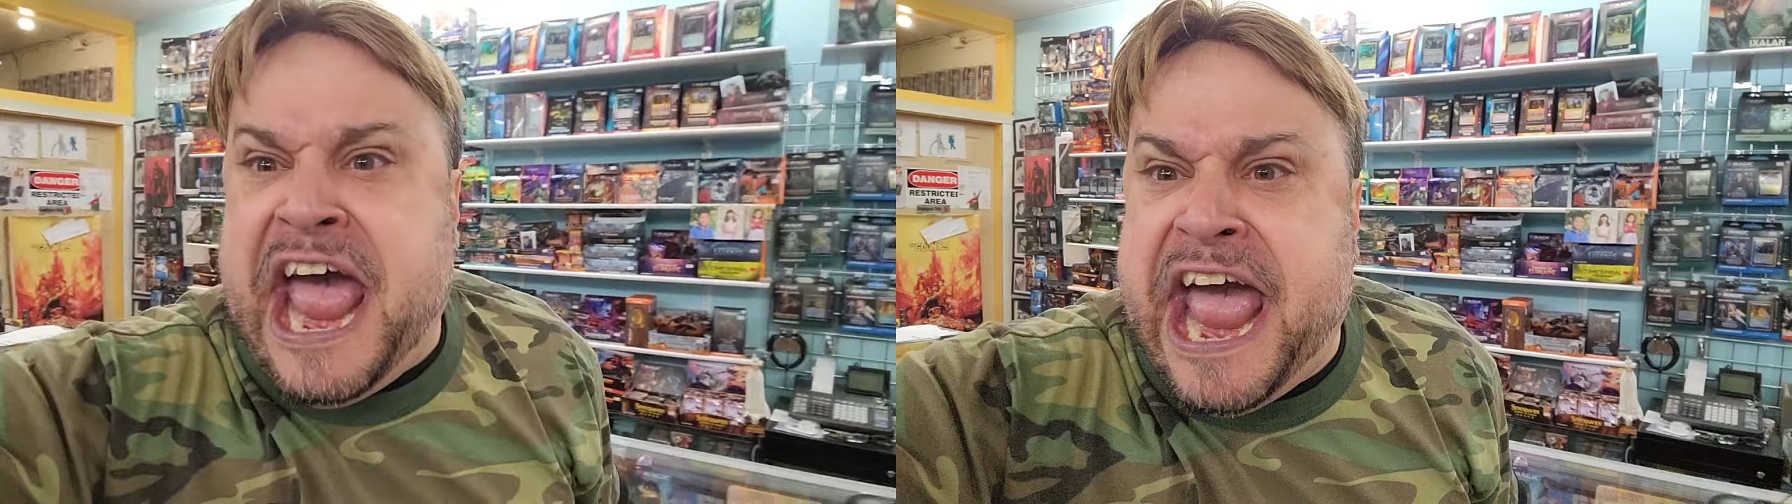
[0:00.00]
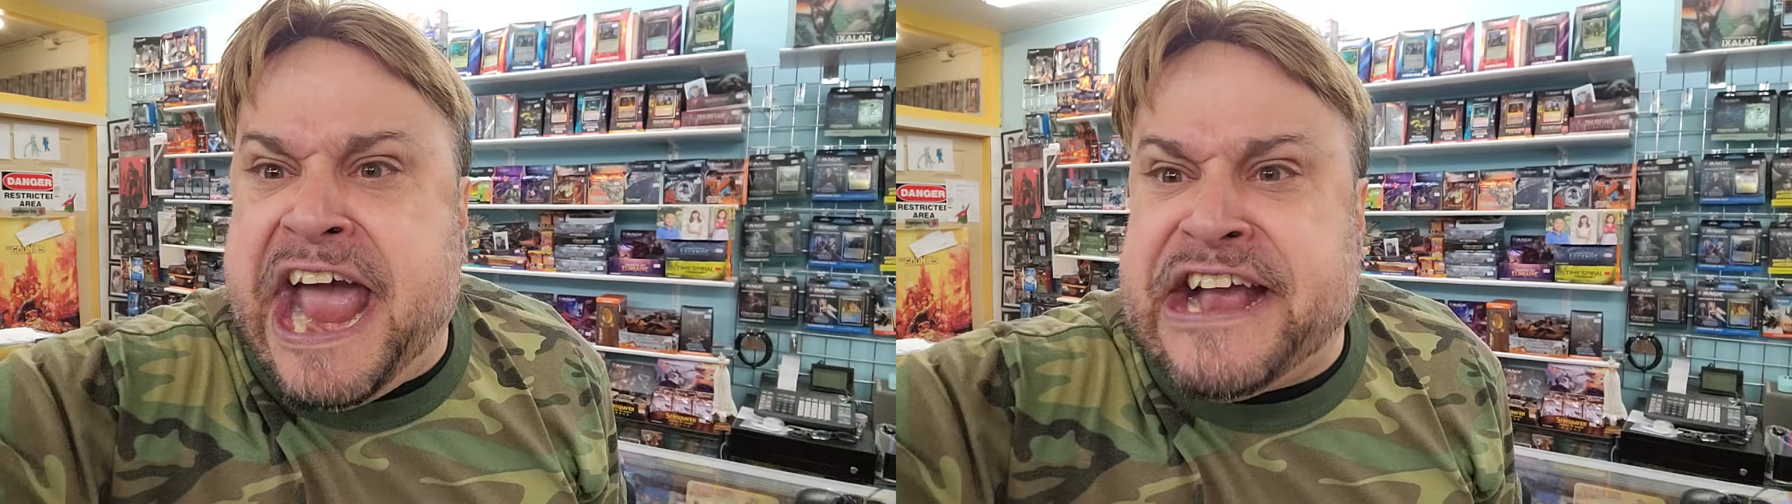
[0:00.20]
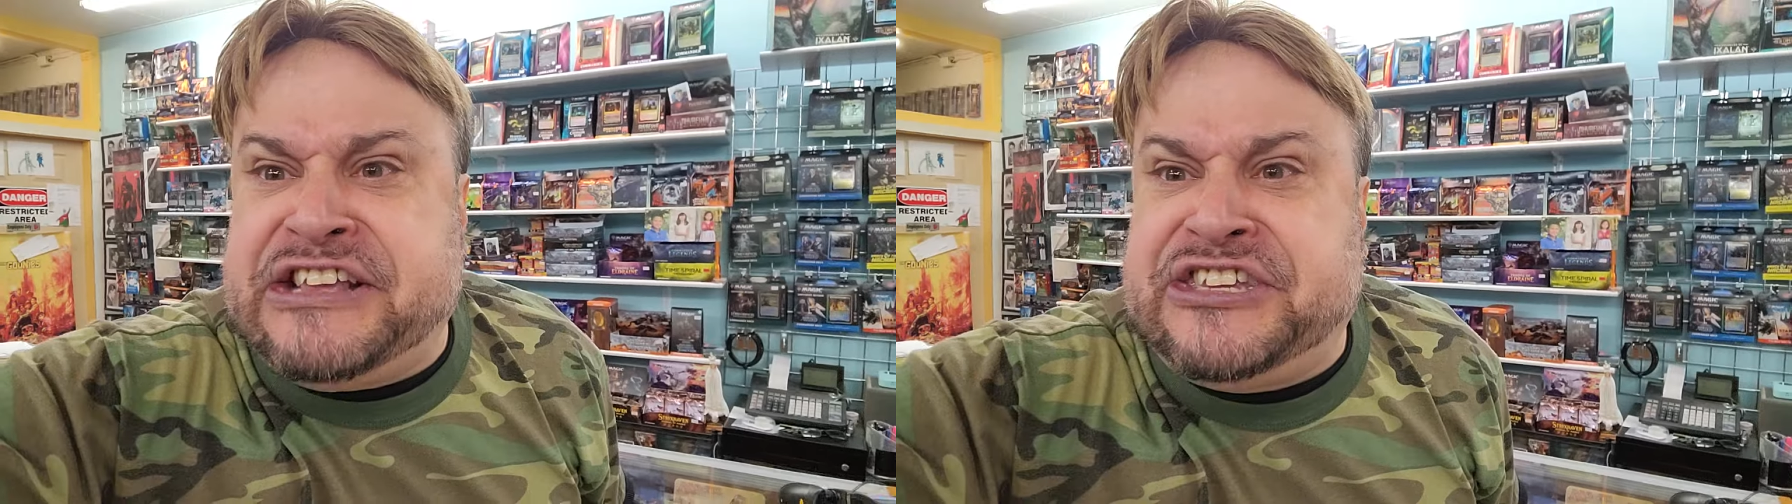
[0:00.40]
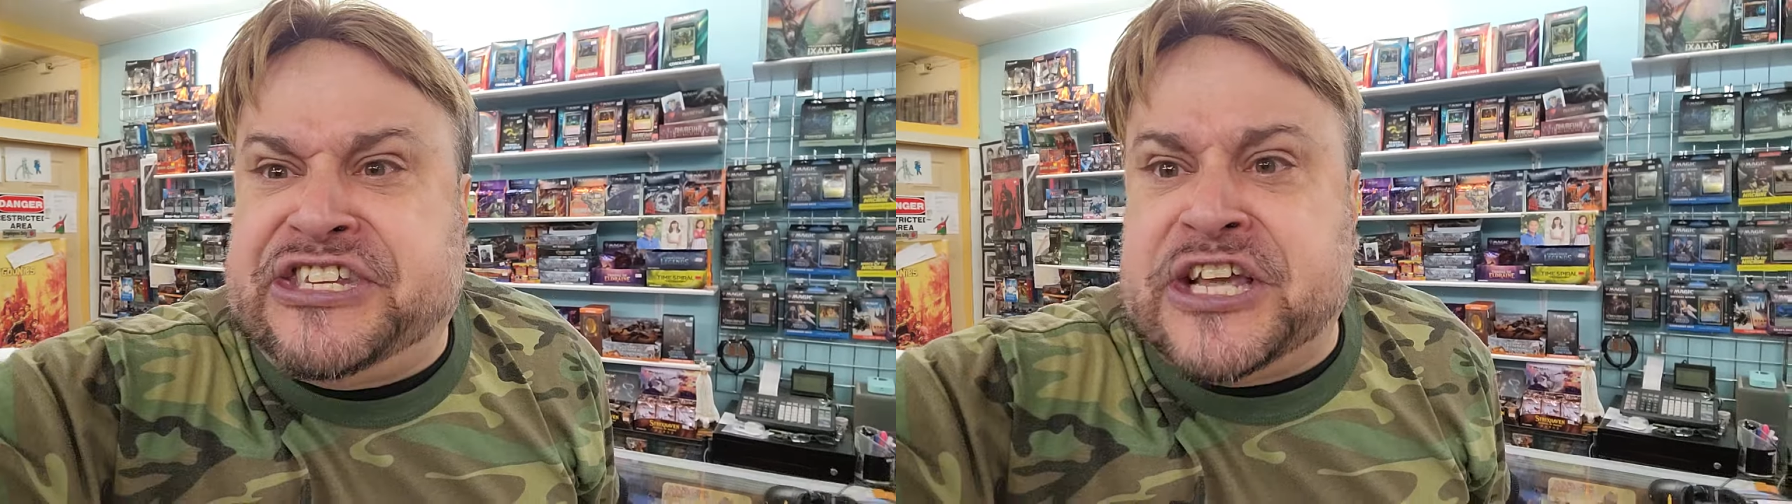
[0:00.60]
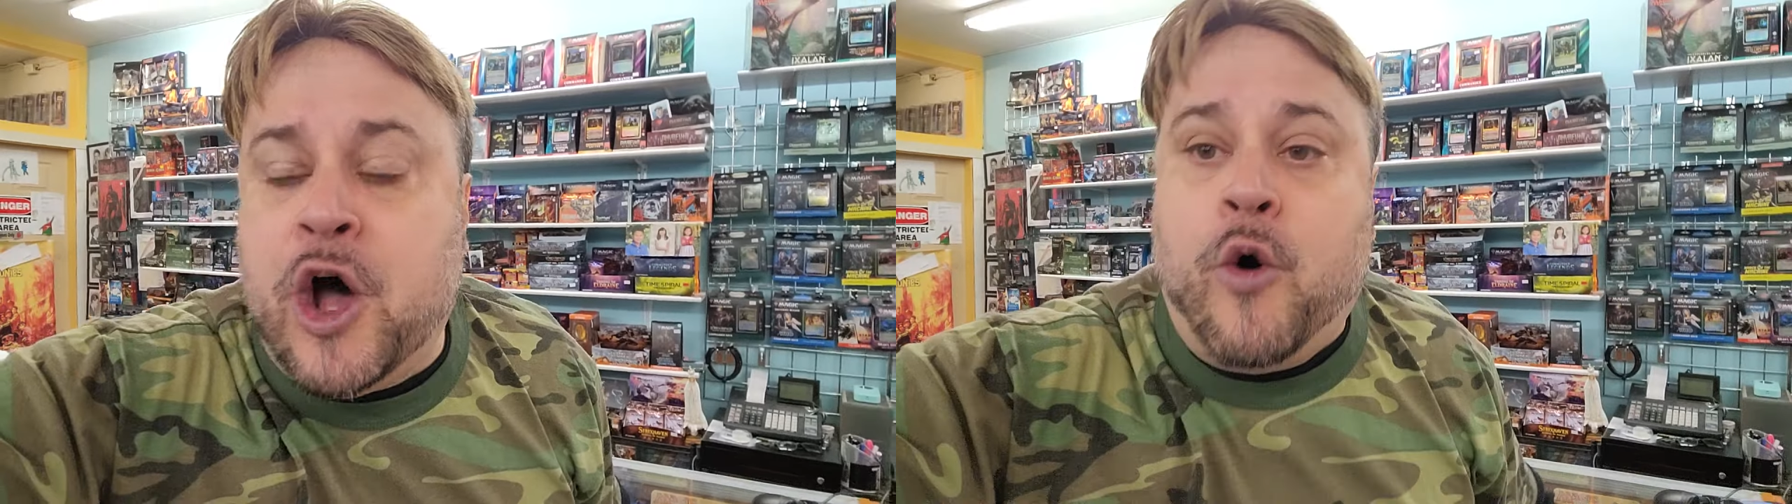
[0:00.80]

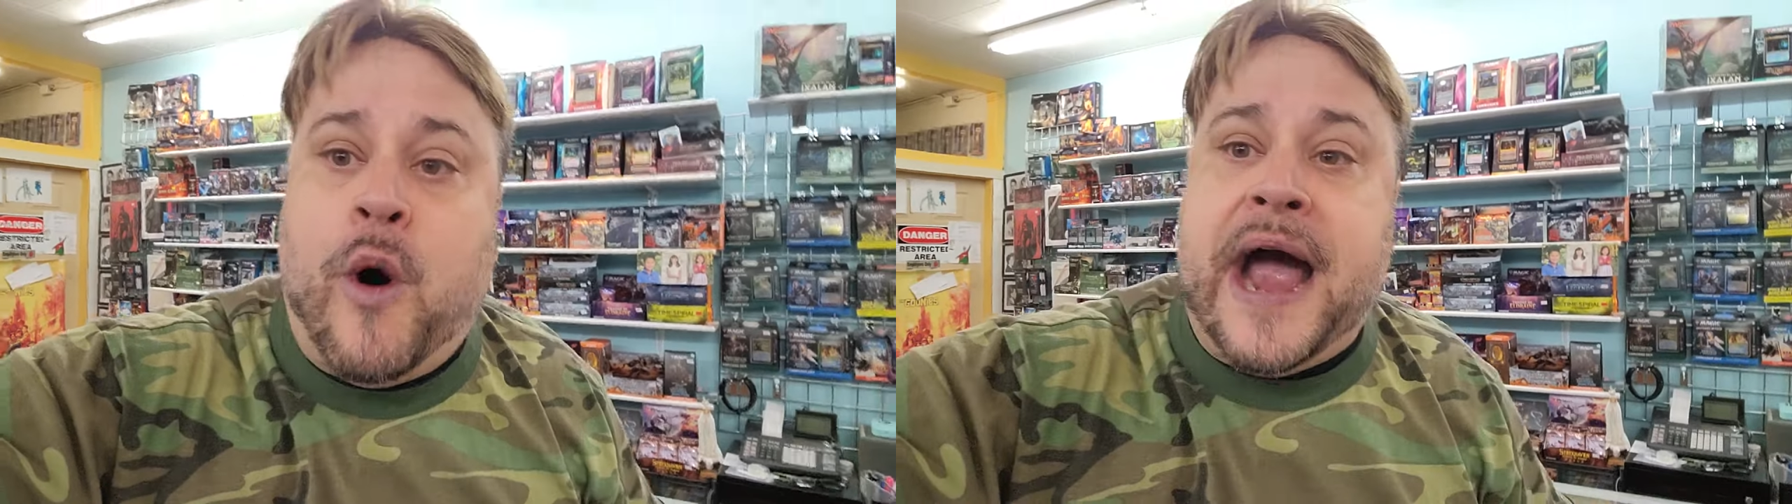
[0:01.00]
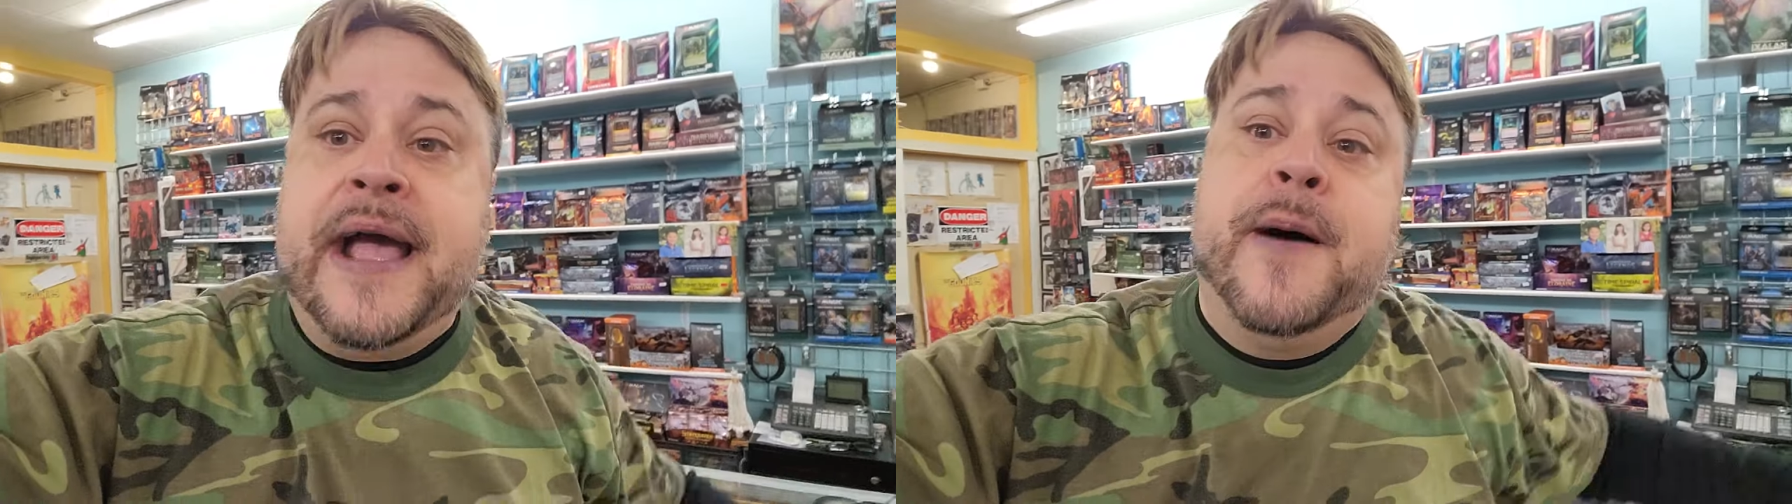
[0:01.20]
X. Why?